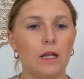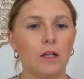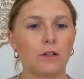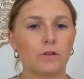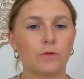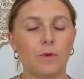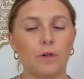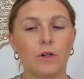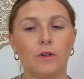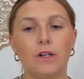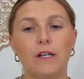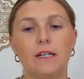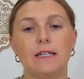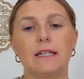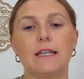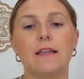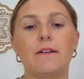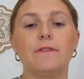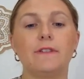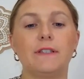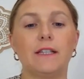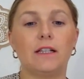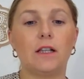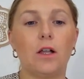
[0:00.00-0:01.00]
So we don't need to
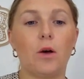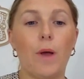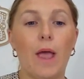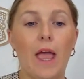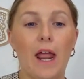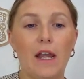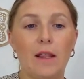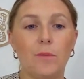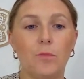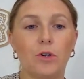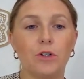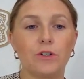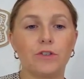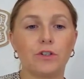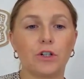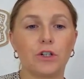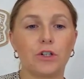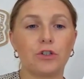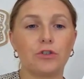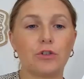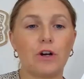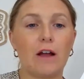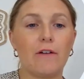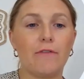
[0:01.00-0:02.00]
give Zillow any more
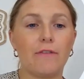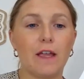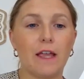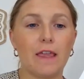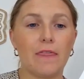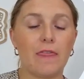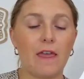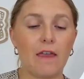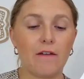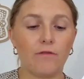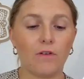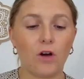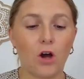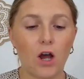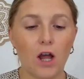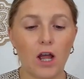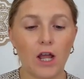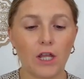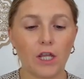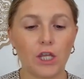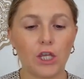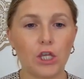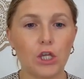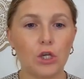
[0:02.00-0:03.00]
search traffic. They've got
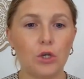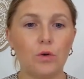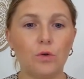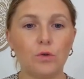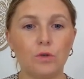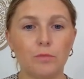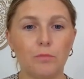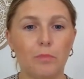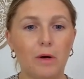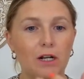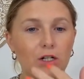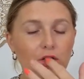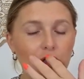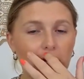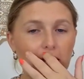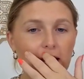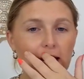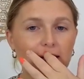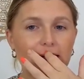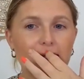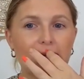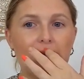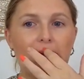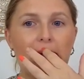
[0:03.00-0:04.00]
a huge
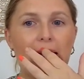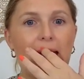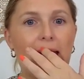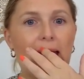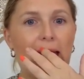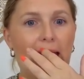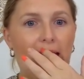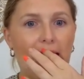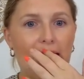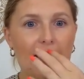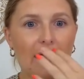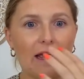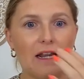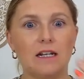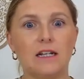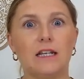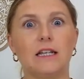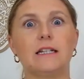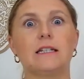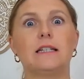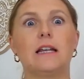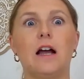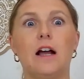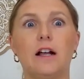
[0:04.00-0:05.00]
budget and
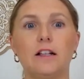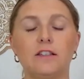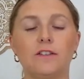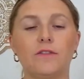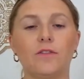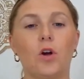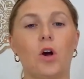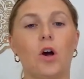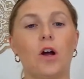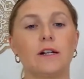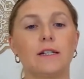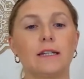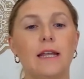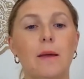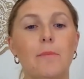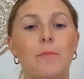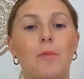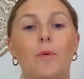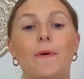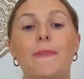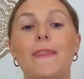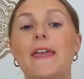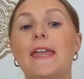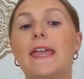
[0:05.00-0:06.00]
tons of content,
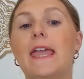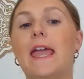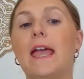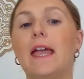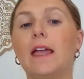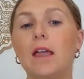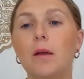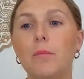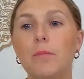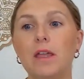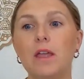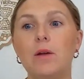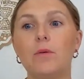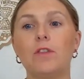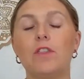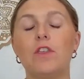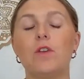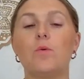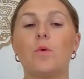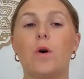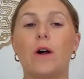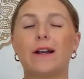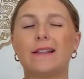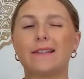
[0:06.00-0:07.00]
but what they can't compete with
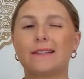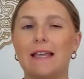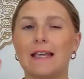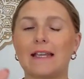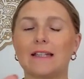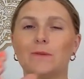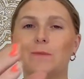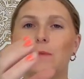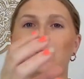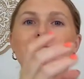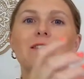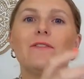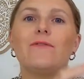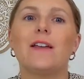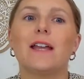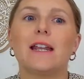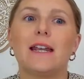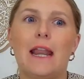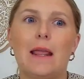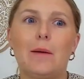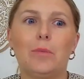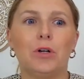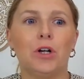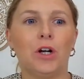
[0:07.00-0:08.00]
you on is like specific
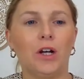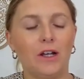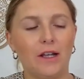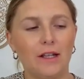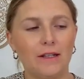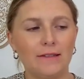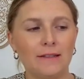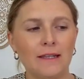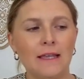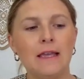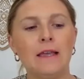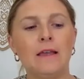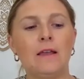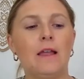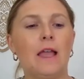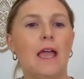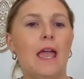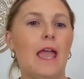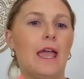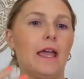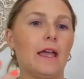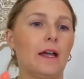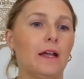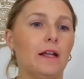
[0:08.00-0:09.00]
neighborhoods
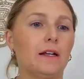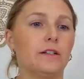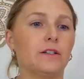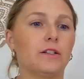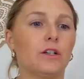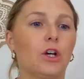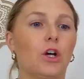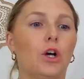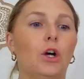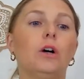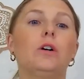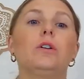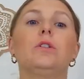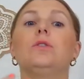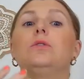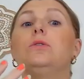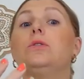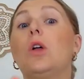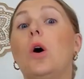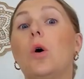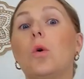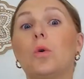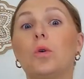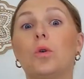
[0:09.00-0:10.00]
and
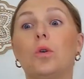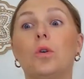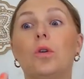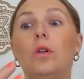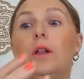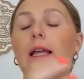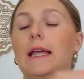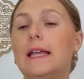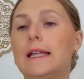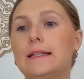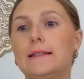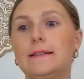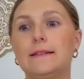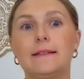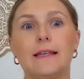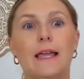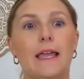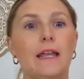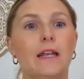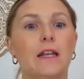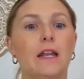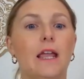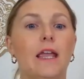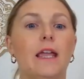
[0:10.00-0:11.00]
local
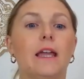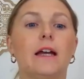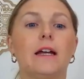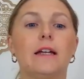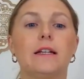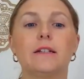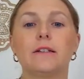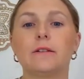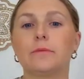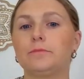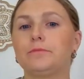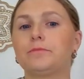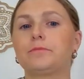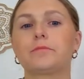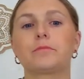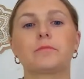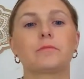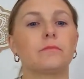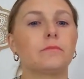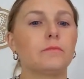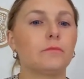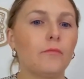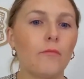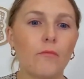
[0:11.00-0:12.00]
insight and
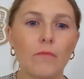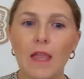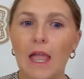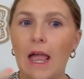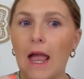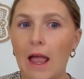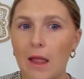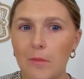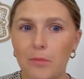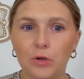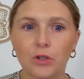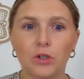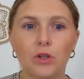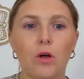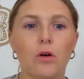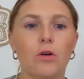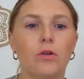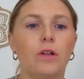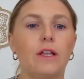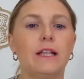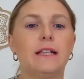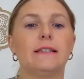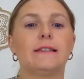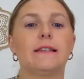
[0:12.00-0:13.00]

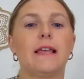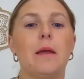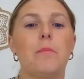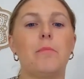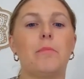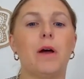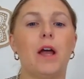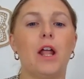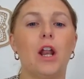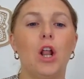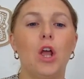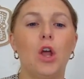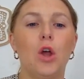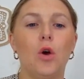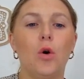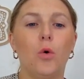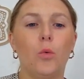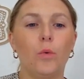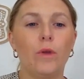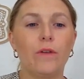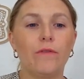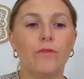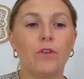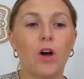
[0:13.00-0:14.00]
hyperlocal insight. But
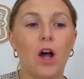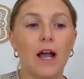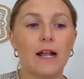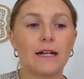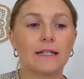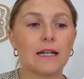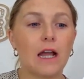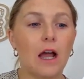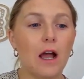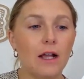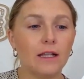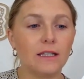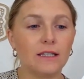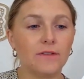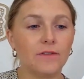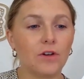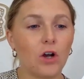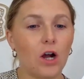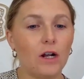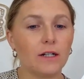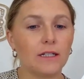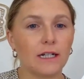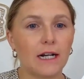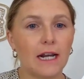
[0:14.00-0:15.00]
we've got tons of
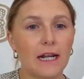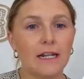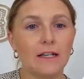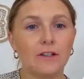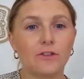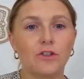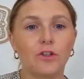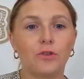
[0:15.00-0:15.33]
content ideas.